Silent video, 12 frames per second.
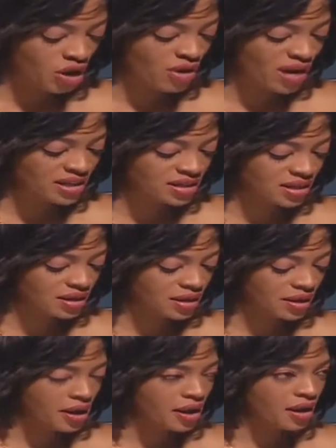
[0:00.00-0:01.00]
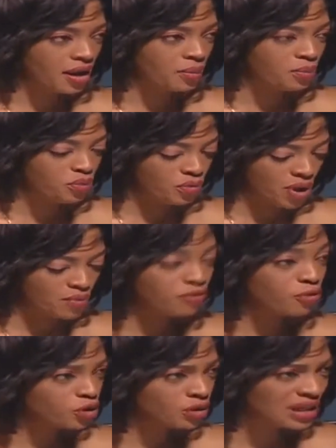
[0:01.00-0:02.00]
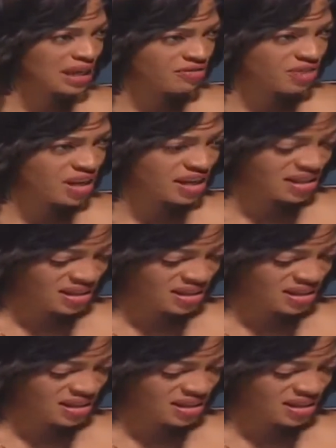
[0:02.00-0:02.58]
writing a poem for your lover,